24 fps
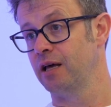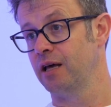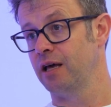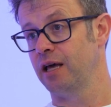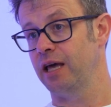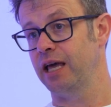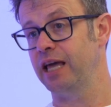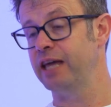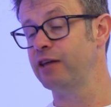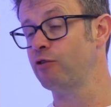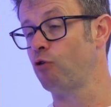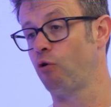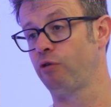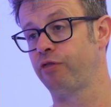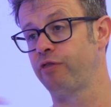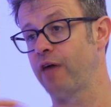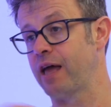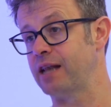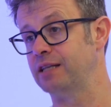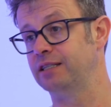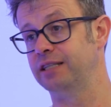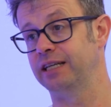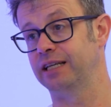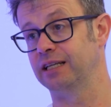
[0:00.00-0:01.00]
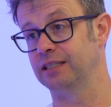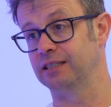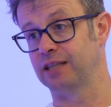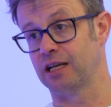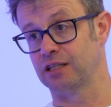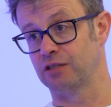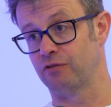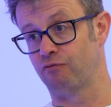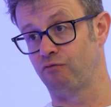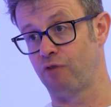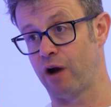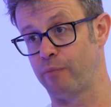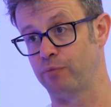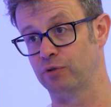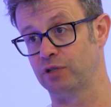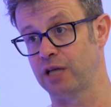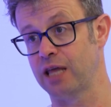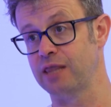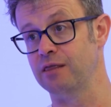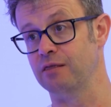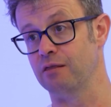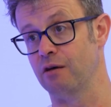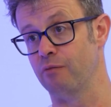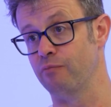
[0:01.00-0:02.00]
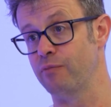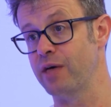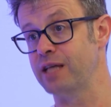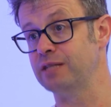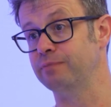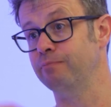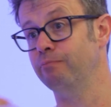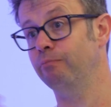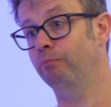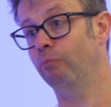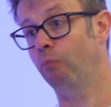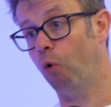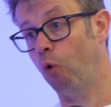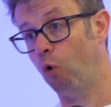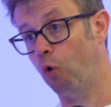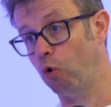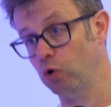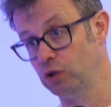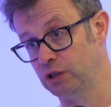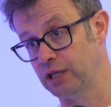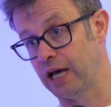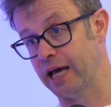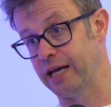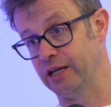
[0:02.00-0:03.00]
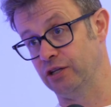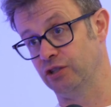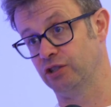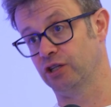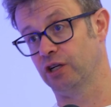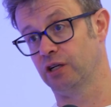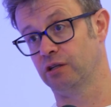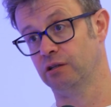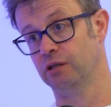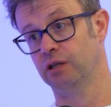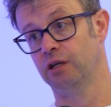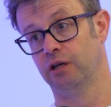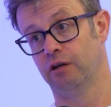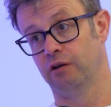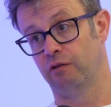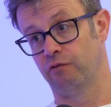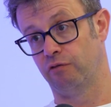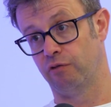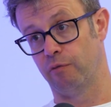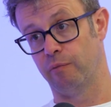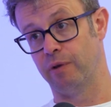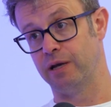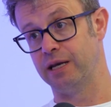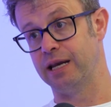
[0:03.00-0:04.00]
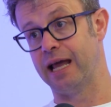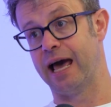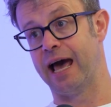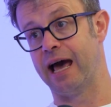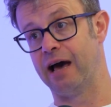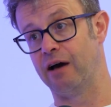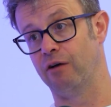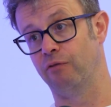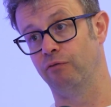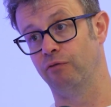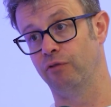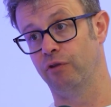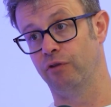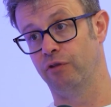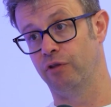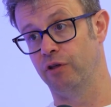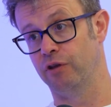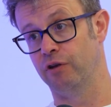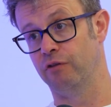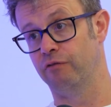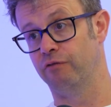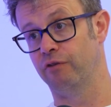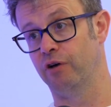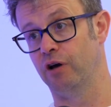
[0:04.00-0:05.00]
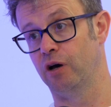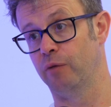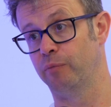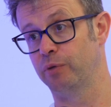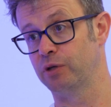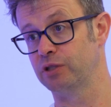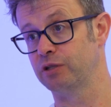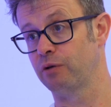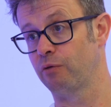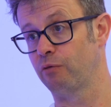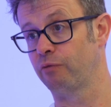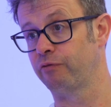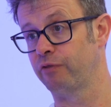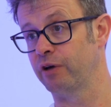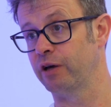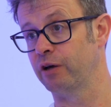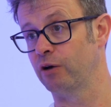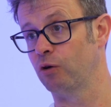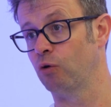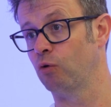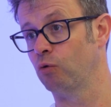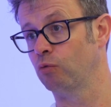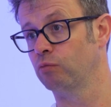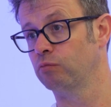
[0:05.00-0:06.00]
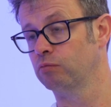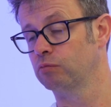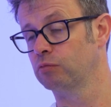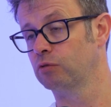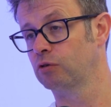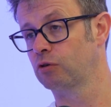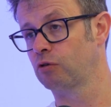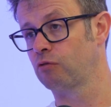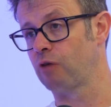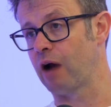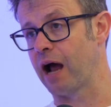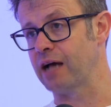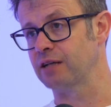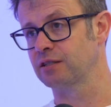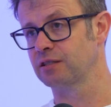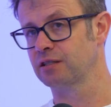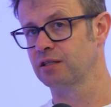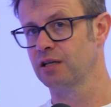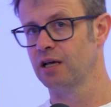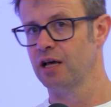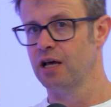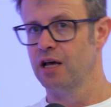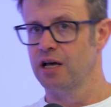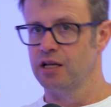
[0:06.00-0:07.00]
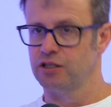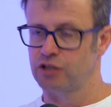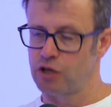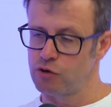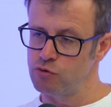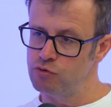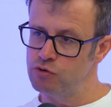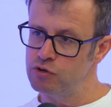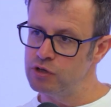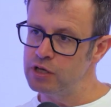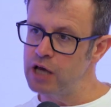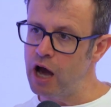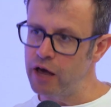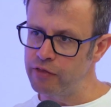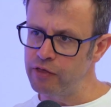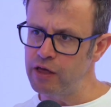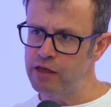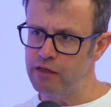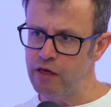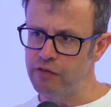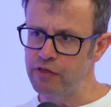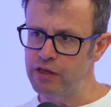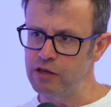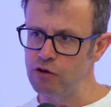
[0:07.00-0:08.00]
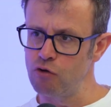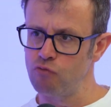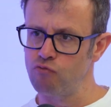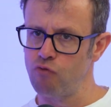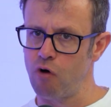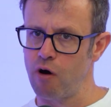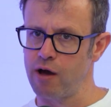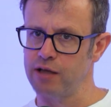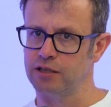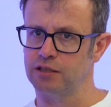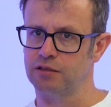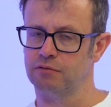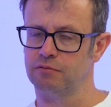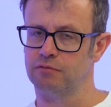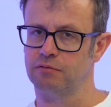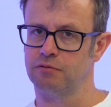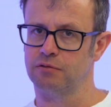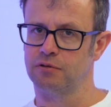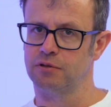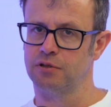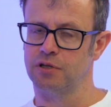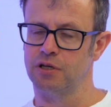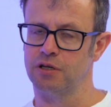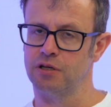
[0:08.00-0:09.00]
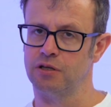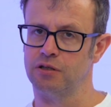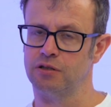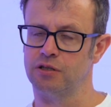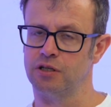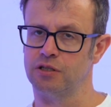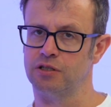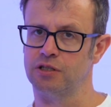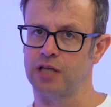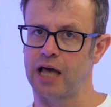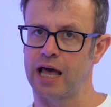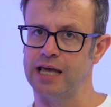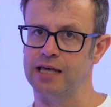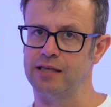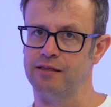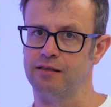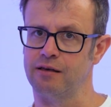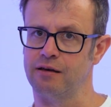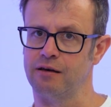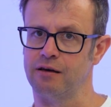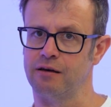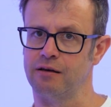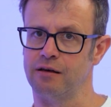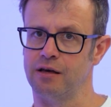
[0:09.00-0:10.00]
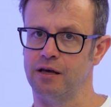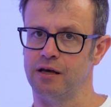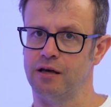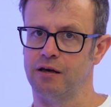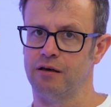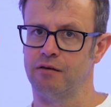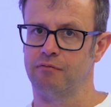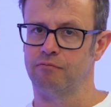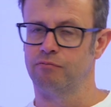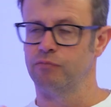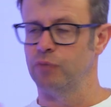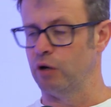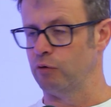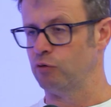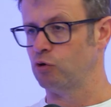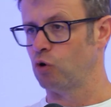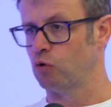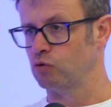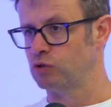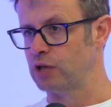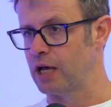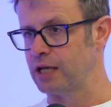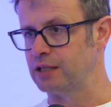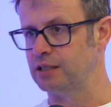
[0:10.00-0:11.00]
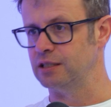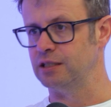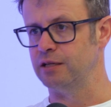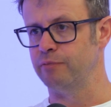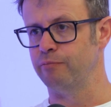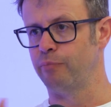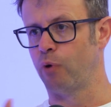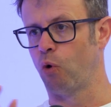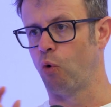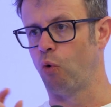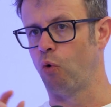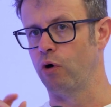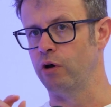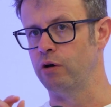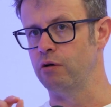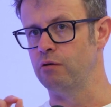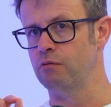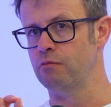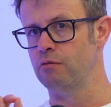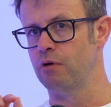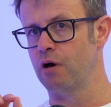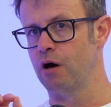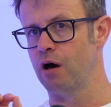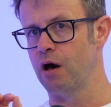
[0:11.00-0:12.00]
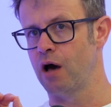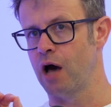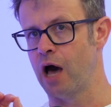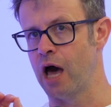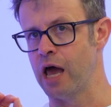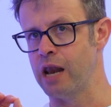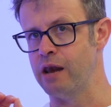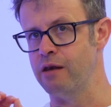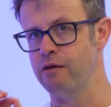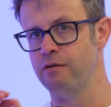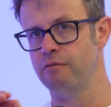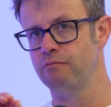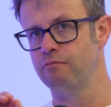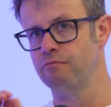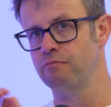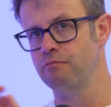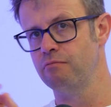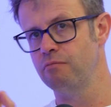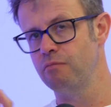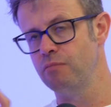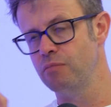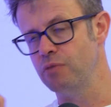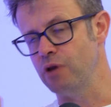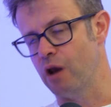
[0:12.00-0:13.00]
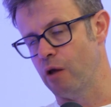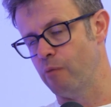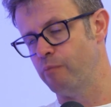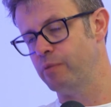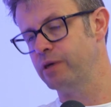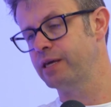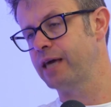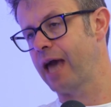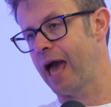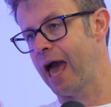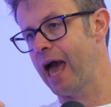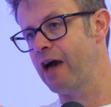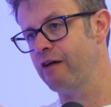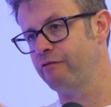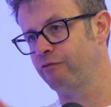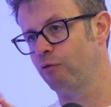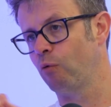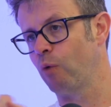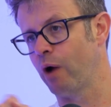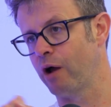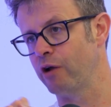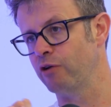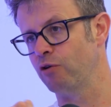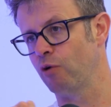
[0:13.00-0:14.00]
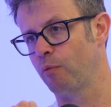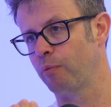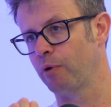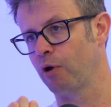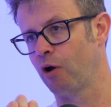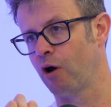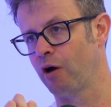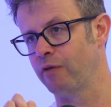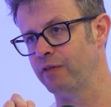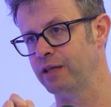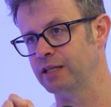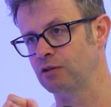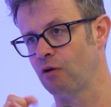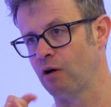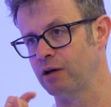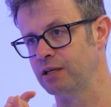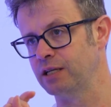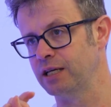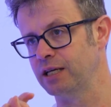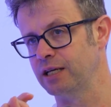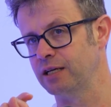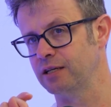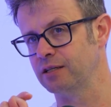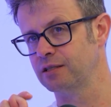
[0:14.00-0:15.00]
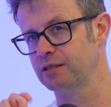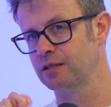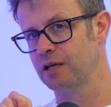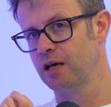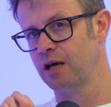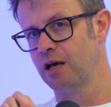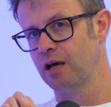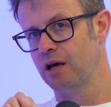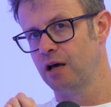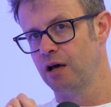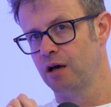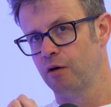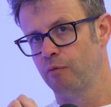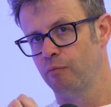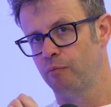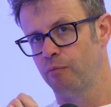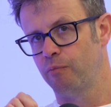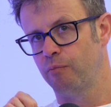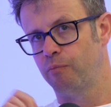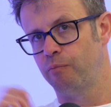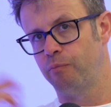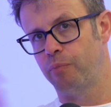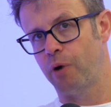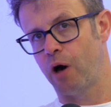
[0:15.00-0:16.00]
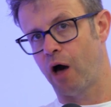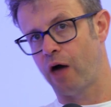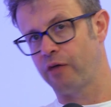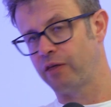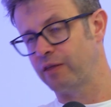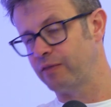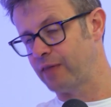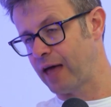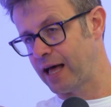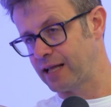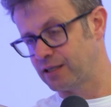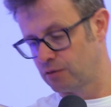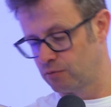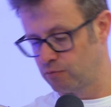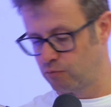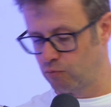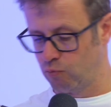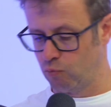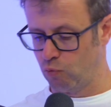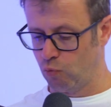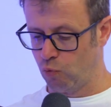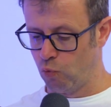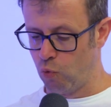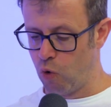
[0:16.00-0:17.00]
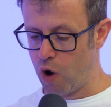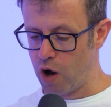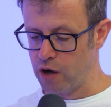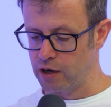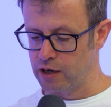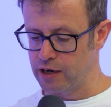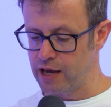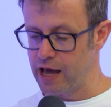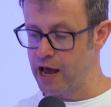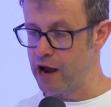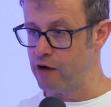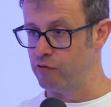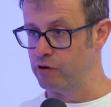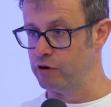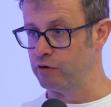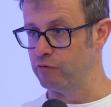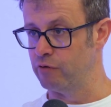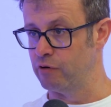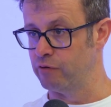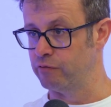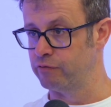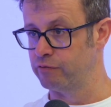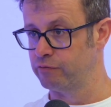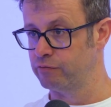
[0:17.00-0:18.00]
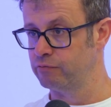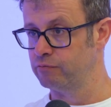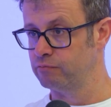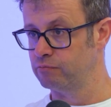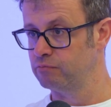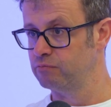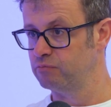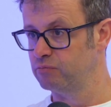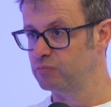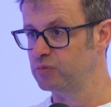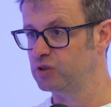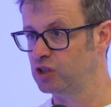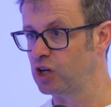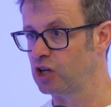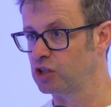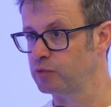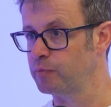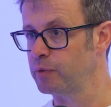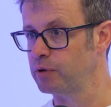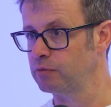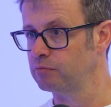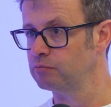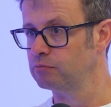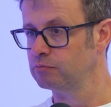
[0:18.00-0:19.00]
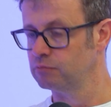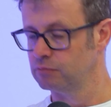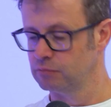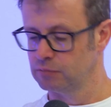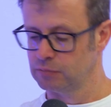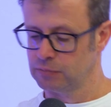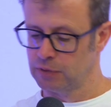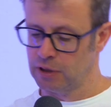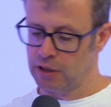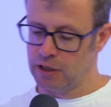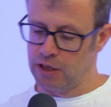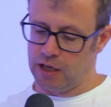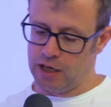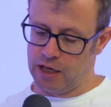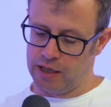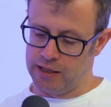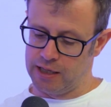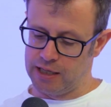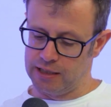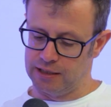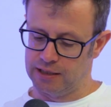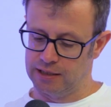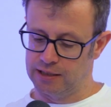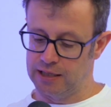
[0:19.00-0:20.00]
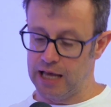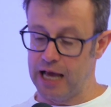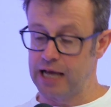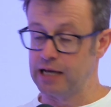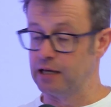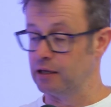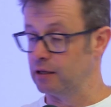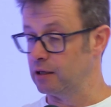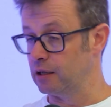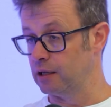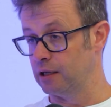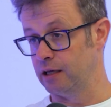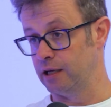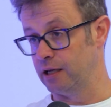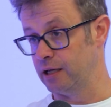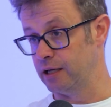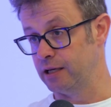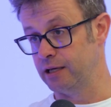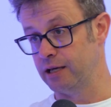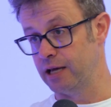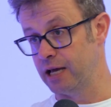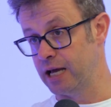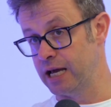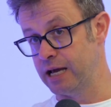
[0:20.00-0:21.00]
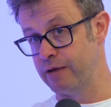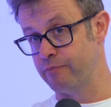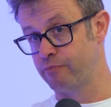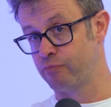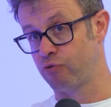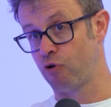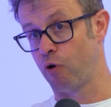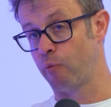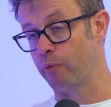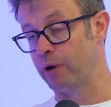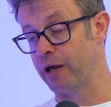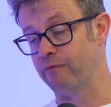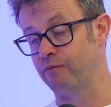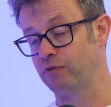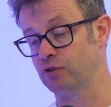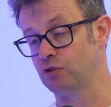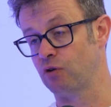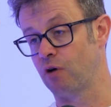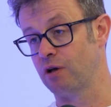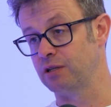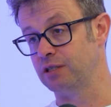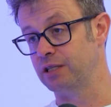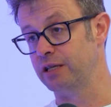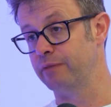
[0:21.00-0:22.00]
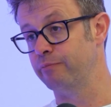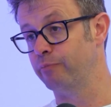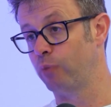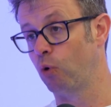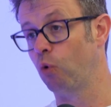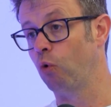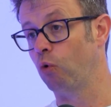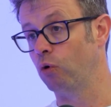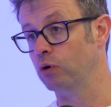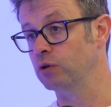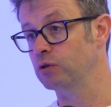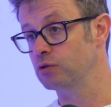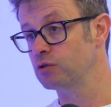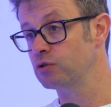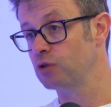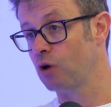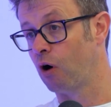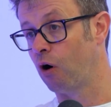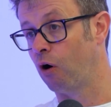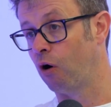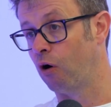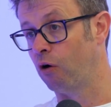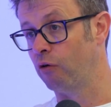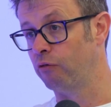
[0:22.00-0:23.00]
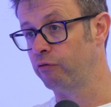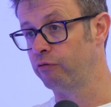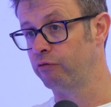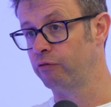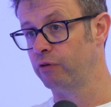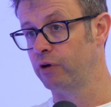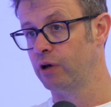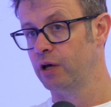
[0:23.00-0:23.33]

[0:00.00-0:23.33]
inauthentic and doesn't represent them, there's more danger from a noun than a verb because it will feel crass. So I think you're right to say that context important and be careful where you're applying these ideas. But I think that's an area of judgment. And then secondly, it probably emphasised the importance of